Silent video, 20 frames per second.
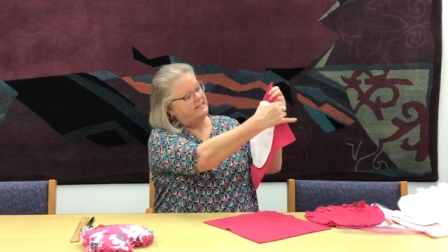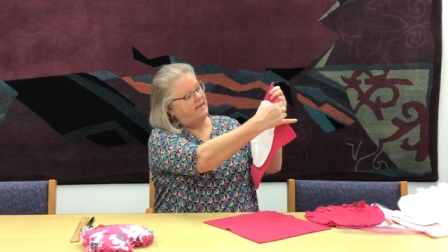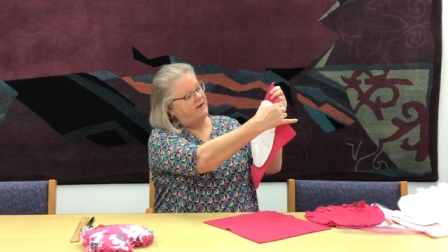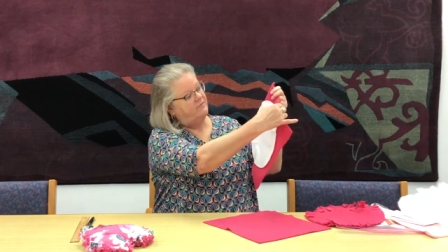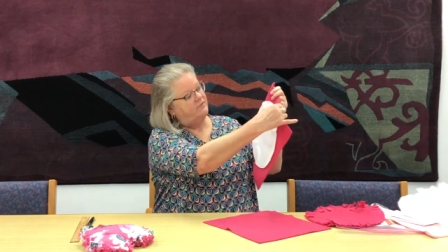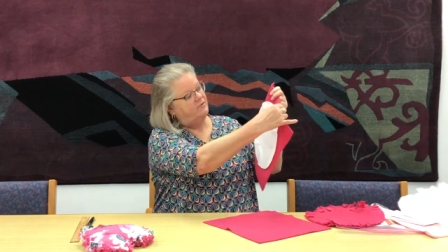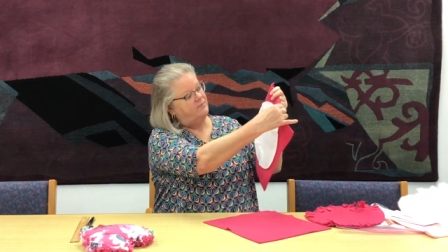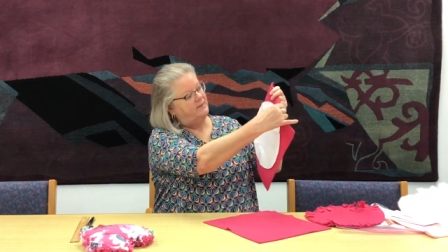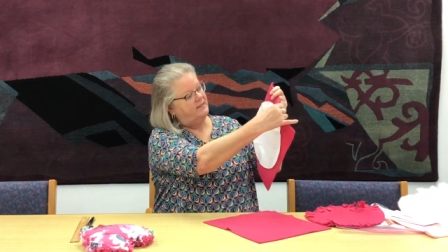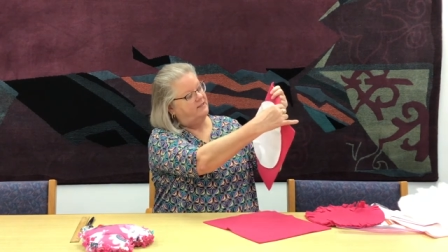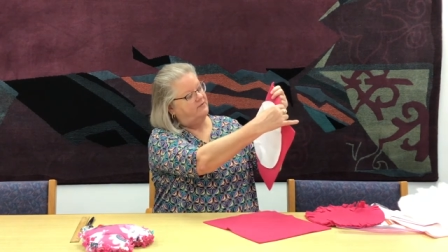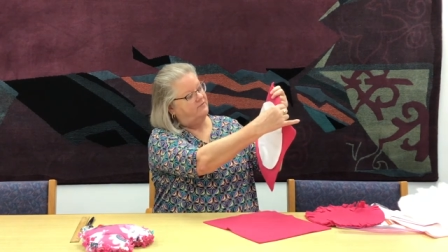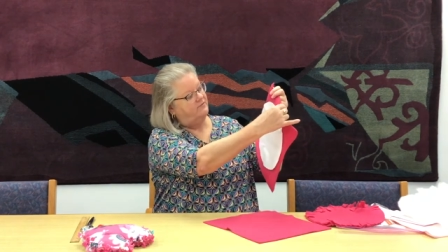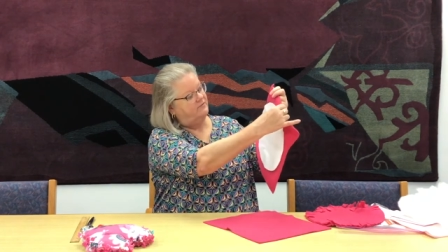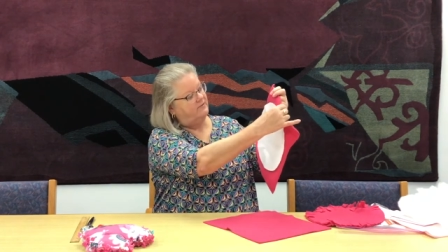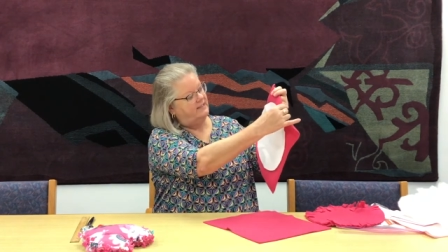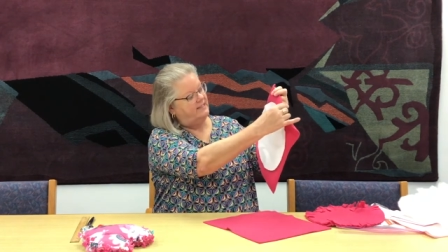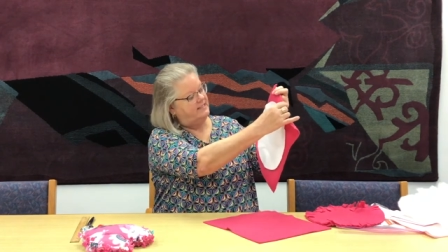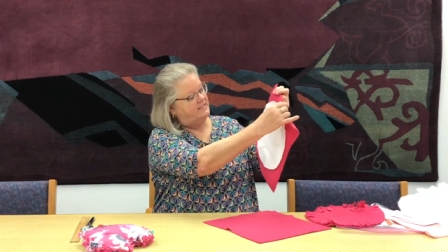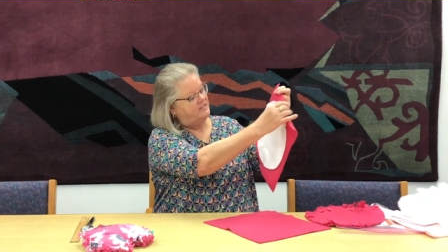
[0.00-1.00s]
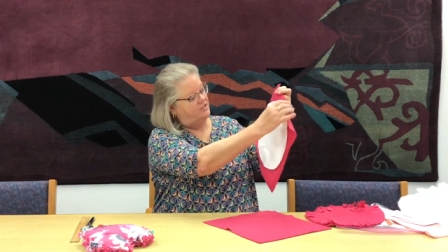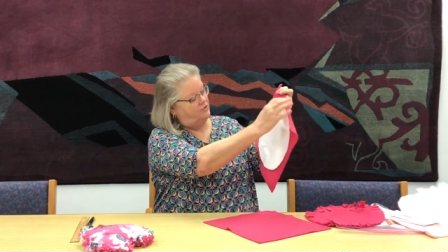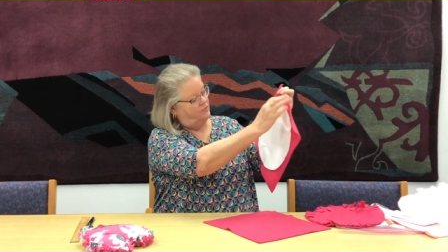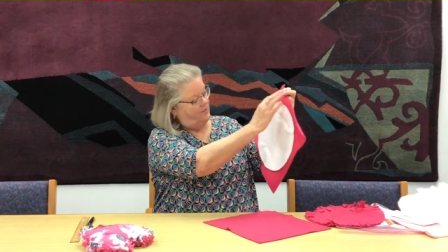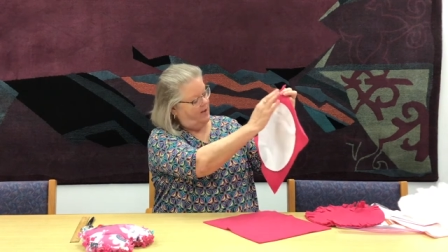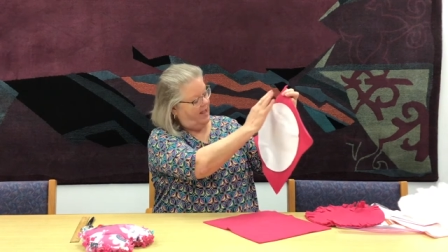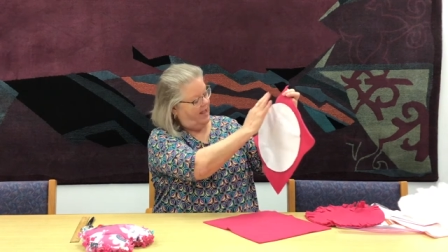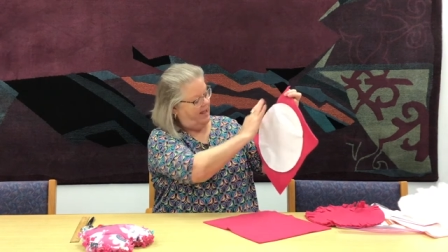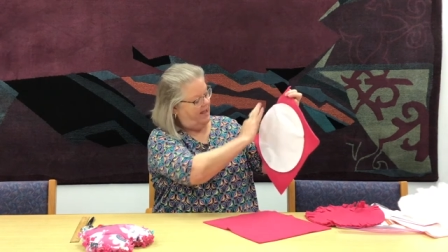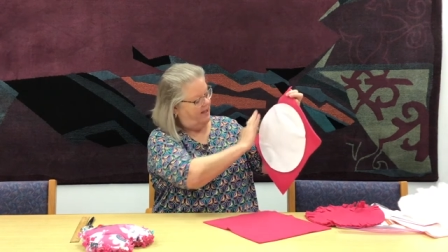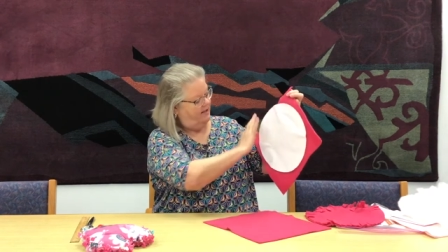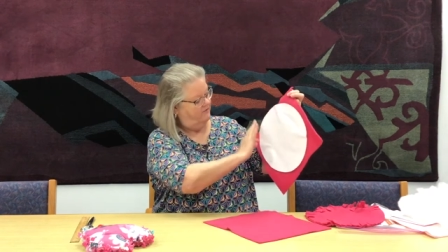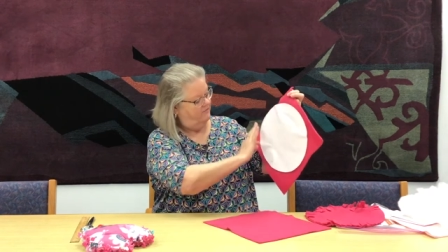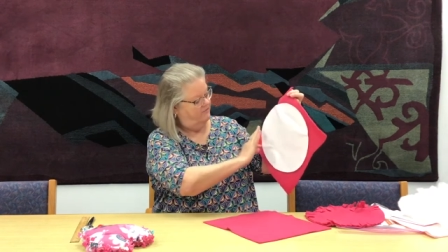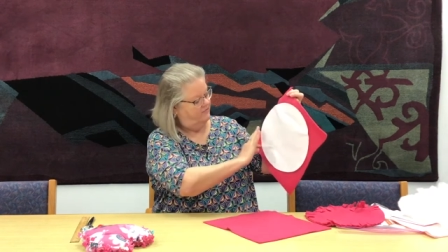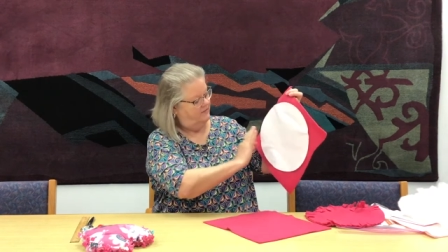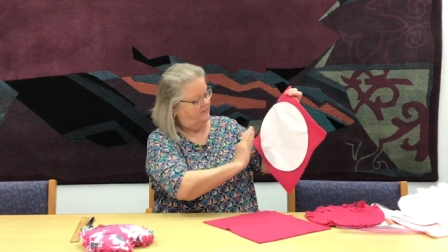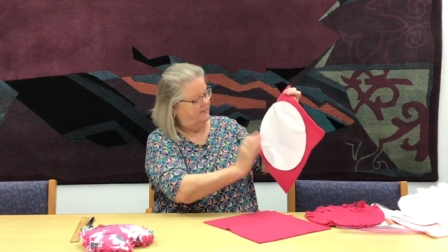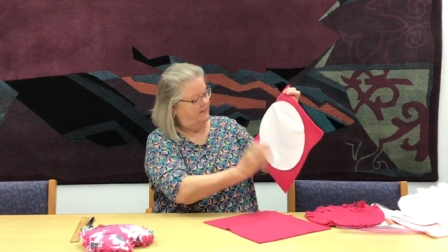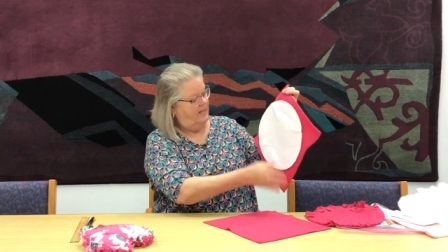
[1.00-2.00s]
every bit of fleece you have.